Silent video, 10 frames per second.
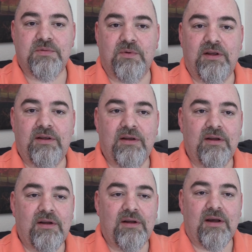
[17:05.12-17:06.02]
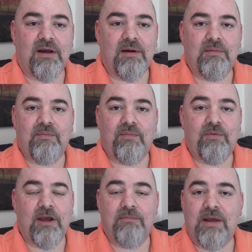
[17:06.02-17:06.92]
We
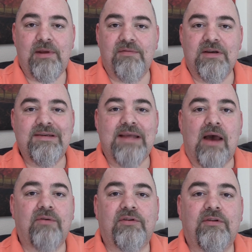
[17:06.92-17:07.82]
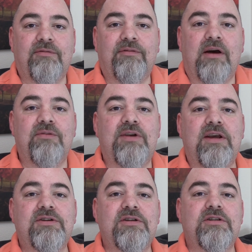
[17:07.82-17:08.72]
can maybe even doubt the
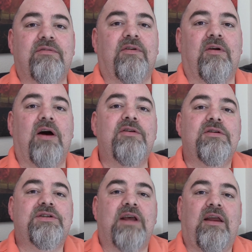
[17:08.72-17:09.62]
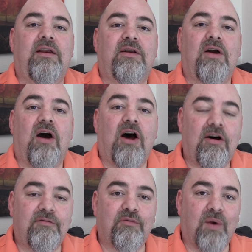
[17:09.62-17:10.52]
foundations of our understanding
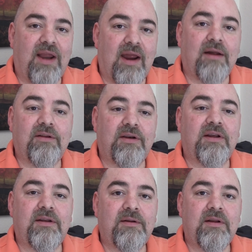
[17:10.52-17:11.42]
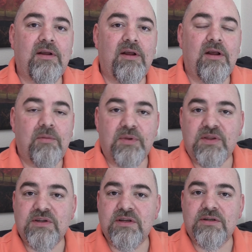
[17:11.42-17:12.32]
of reality. But
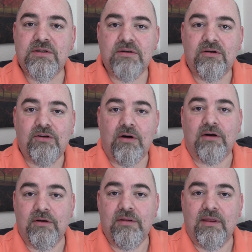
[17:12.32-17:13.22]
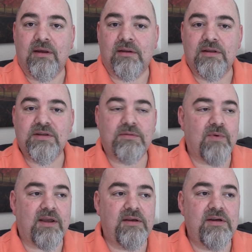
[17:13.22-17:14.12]
this is a good thing. This
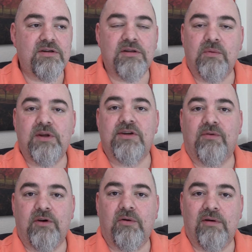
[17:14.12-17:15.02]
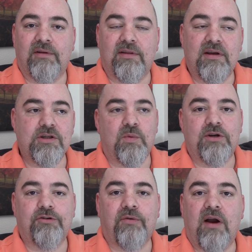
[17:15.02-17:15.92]
recognition that we don't know everything is
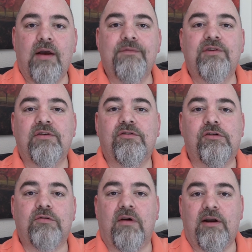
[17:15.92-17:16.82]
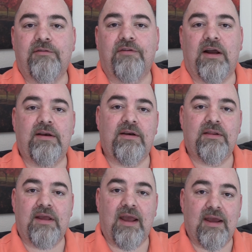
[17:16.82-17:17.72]
what drives us to try to find
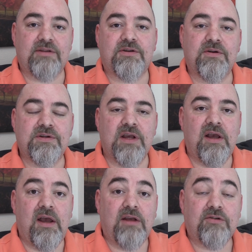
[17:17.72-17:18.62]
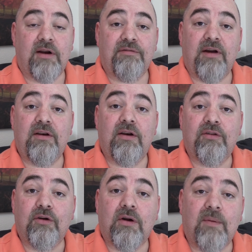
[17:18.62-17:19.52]
the answers, try to find
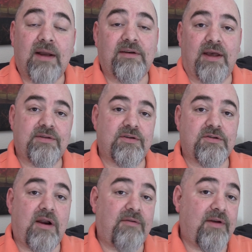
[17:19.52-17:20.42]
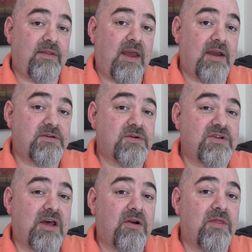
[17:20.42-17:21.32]
the correct answers, try to find the
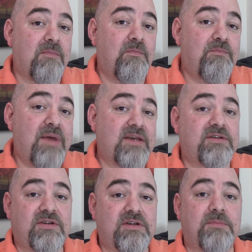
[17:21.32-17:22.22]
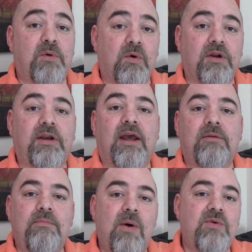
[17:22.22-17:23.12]
answers that are the best supported
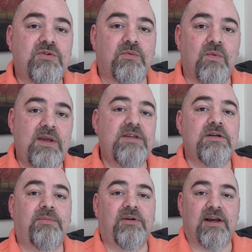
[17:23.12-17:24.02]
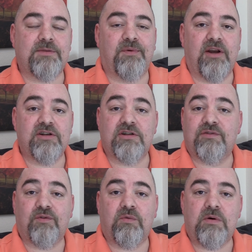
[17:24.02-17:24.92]
and most reasonable
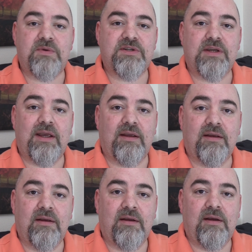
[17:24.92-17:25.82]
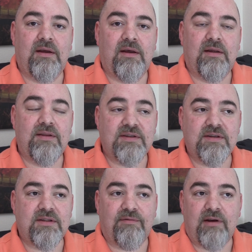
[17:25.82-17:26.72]
explanations for what we see. This
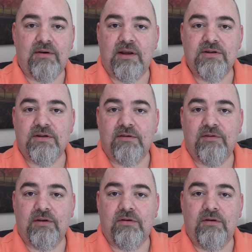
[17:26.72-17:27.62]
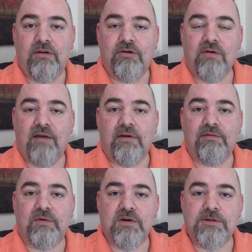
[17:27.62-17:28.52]
is the foundation of the driving
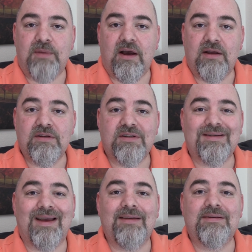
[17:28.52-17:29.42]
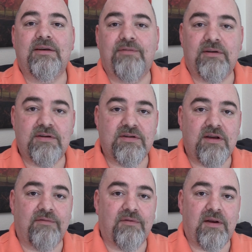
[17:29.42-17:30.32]
force behind scientific
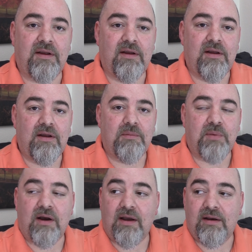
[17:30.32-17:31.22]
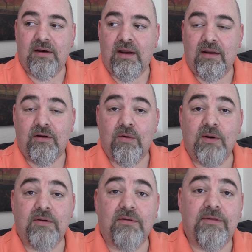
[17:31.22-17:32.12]
discovery, behind
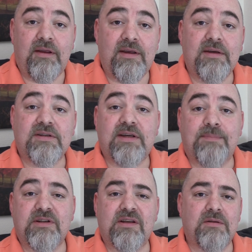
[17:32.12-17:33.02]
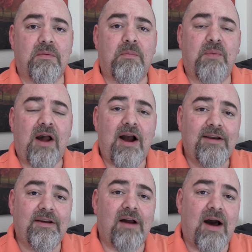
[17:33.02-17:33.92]
critical thinking and skepticism,
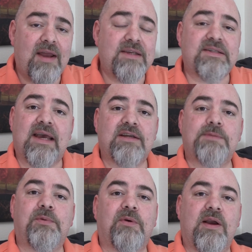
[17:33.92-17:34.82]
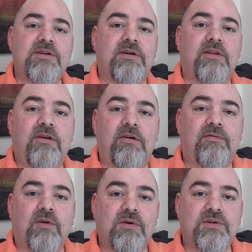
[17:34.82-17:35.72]
behind an honest exploration of the
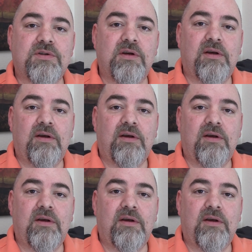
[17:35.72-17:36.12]
universe.